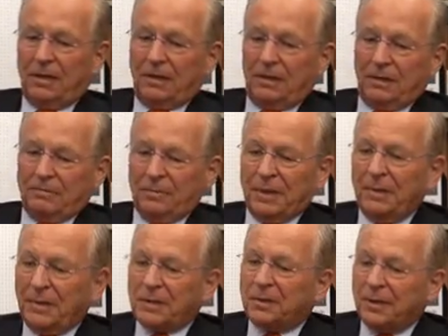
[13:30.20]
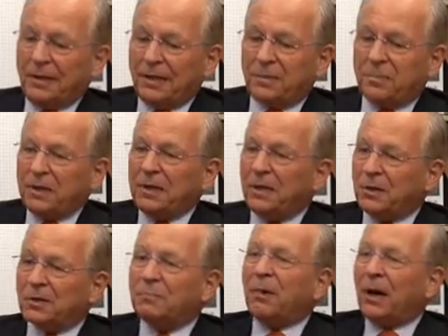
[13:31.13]
let's be
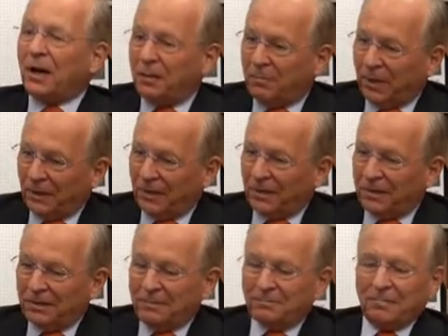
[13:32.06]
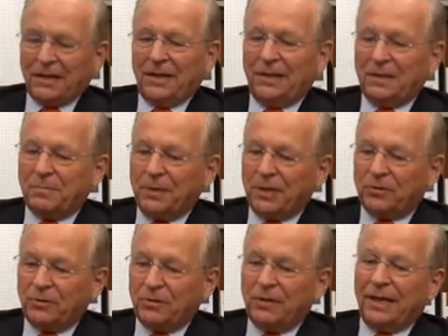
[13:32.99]
smart about it, and let's make
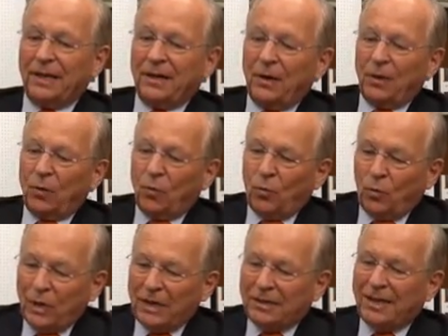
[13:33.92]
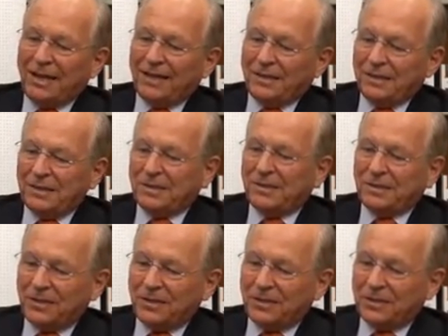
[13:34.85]
sure that we take these
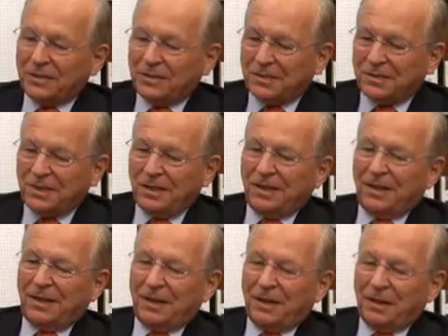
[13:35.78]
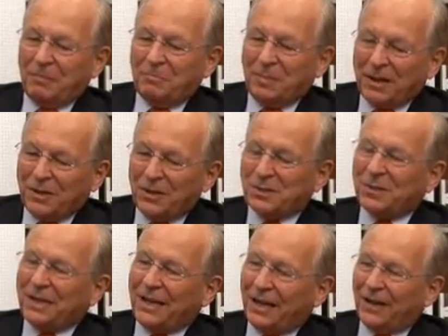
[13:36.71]
decisions because
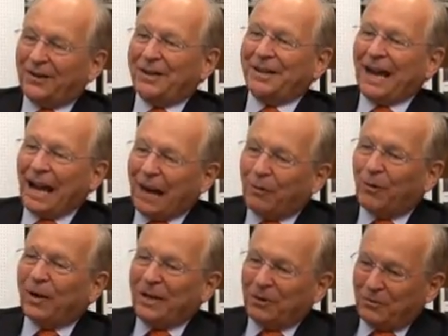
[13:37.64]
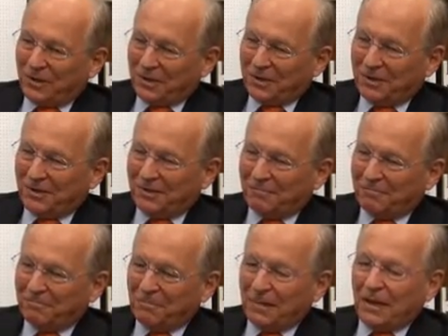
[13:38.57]
they are in our interest,
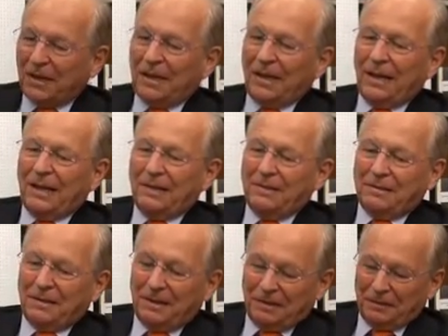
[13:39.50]
and